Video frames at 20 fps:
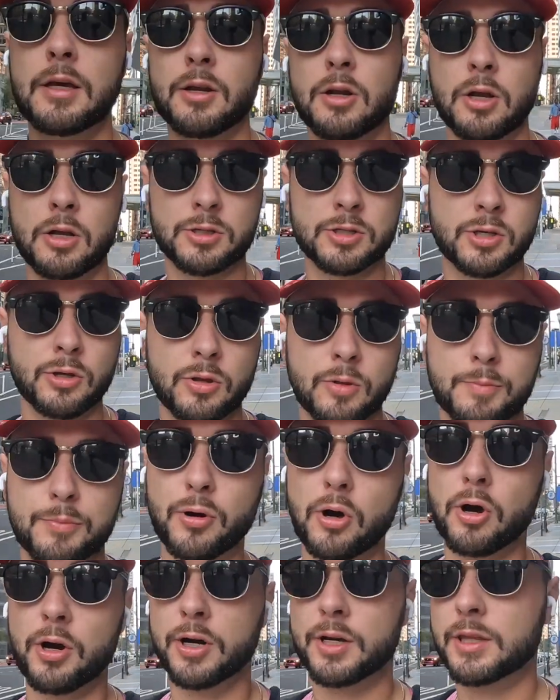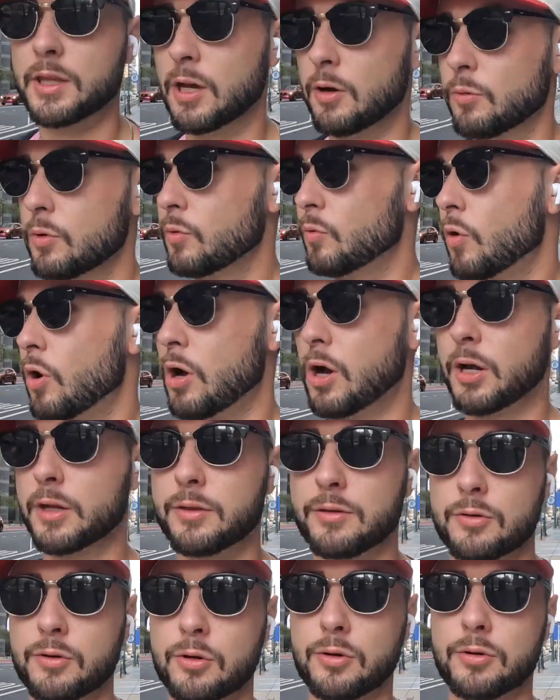Also, the park that we walked
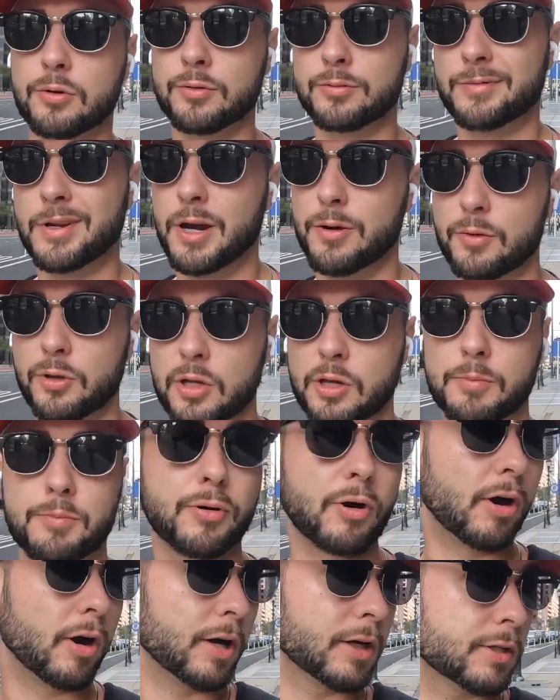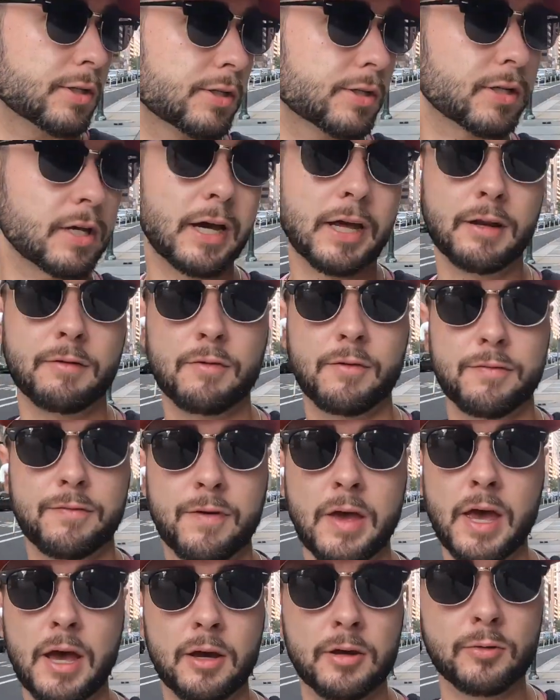through, not really a park, just kind of a
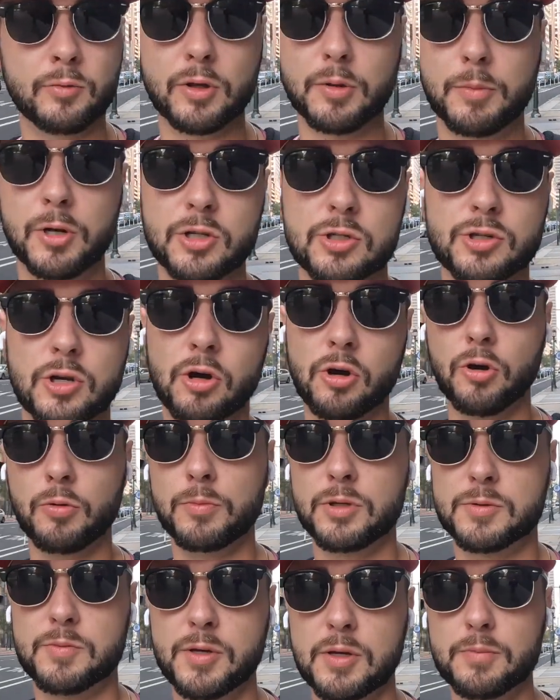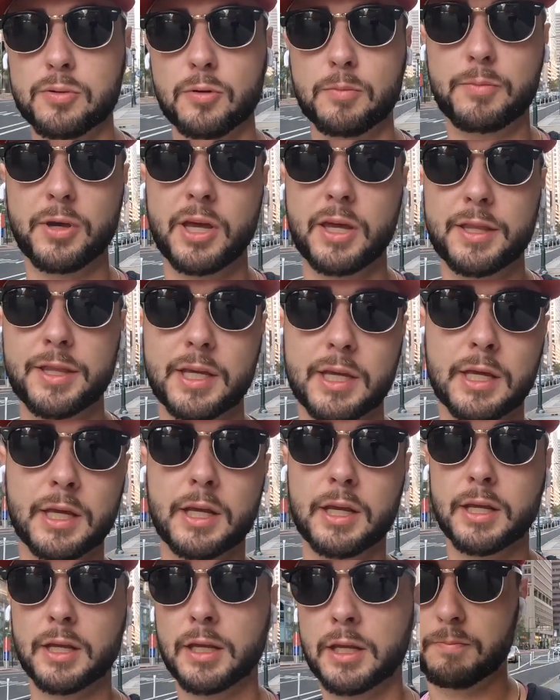fountain with a bunch of homeless people bathing in
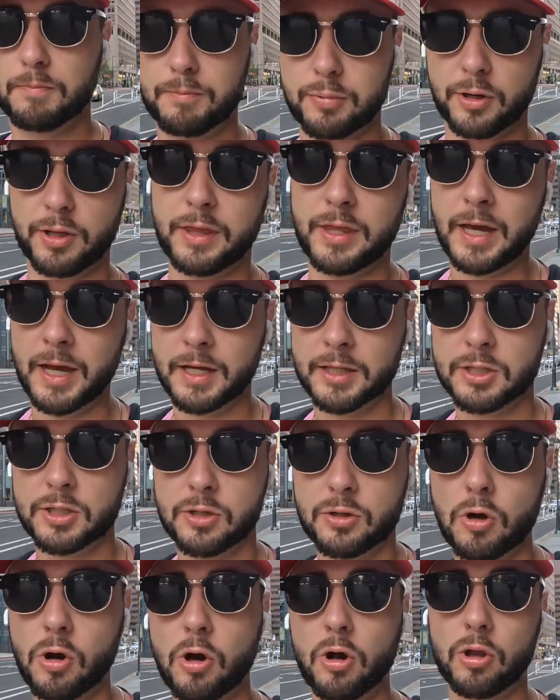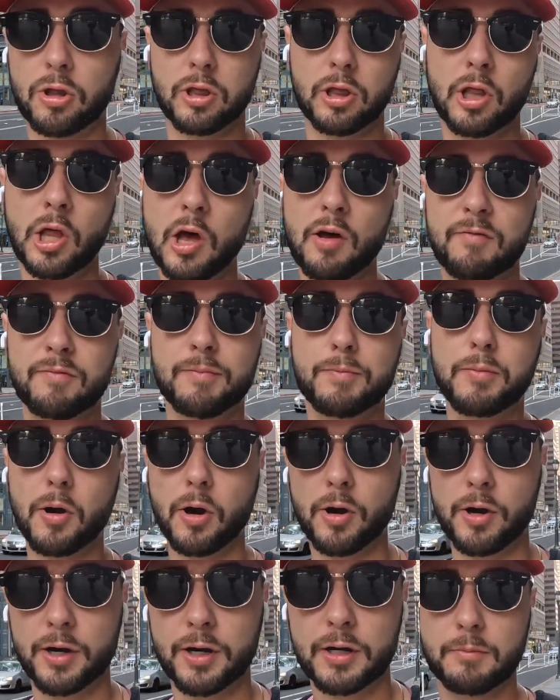it, but that's called Love
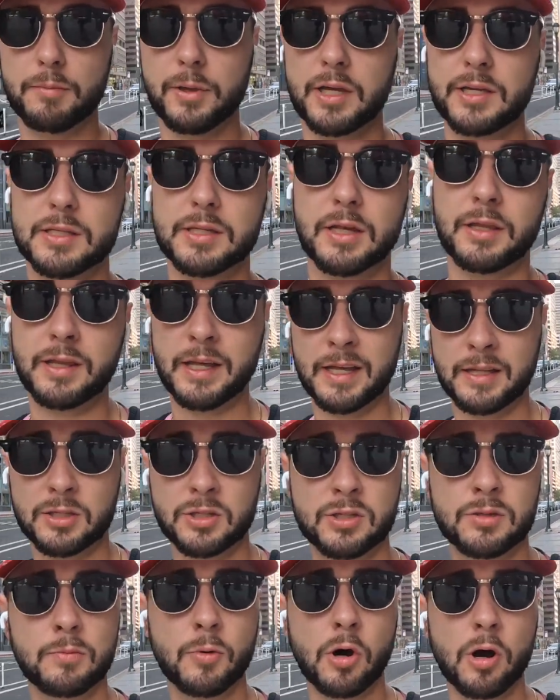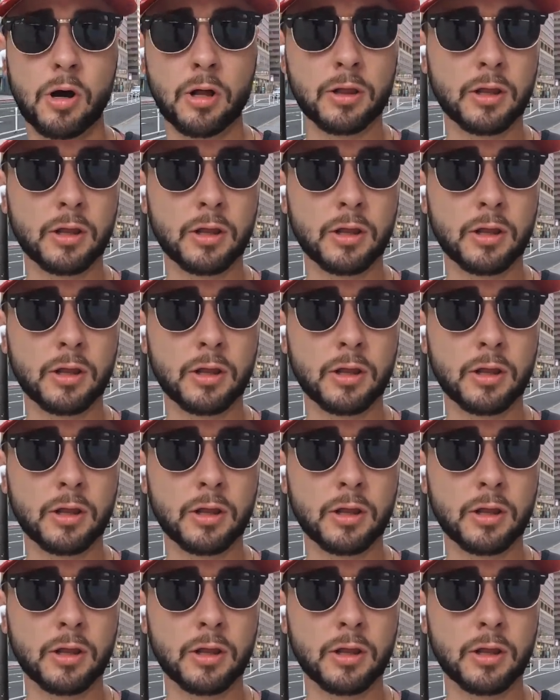Park, based on that small